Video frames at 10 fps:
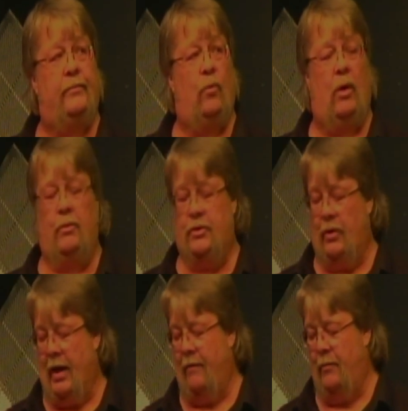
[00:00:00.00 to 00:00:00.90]
What would you
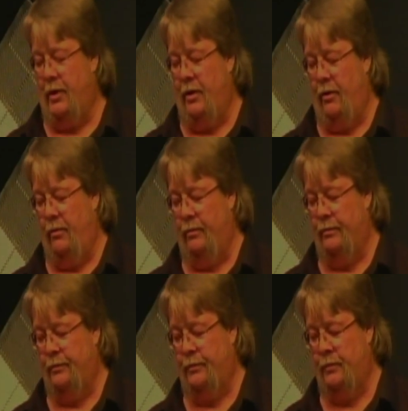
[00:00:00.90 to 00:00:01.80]
have me do?
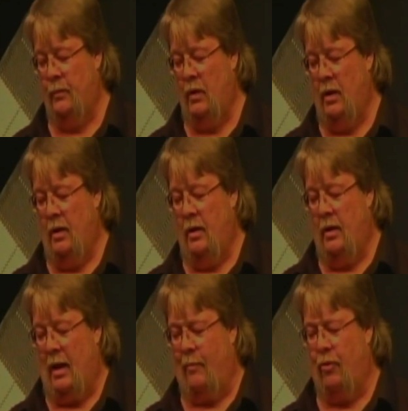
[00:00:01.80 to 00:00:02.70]

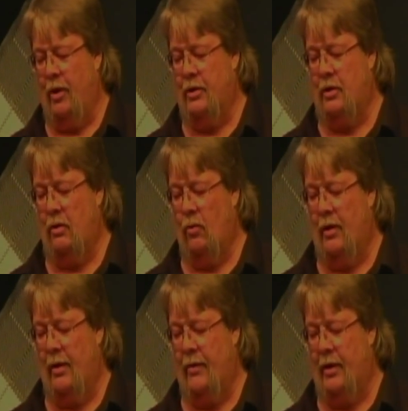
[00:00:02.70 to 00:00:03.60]
I praise you, Lord,
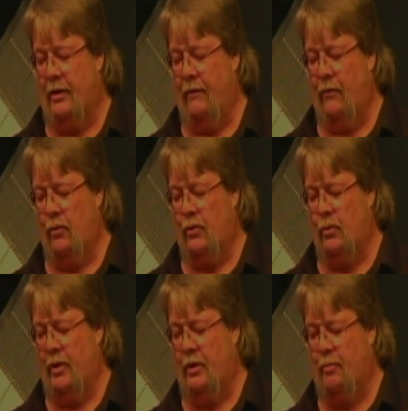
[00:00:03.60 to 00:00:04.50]
and I thank you for your
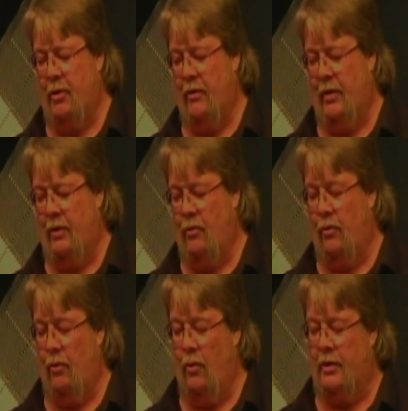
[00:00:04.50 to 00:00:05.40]
sweet spirit and your
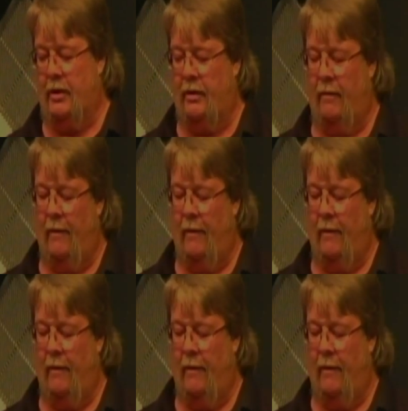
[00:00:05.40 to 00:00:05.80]
anointing.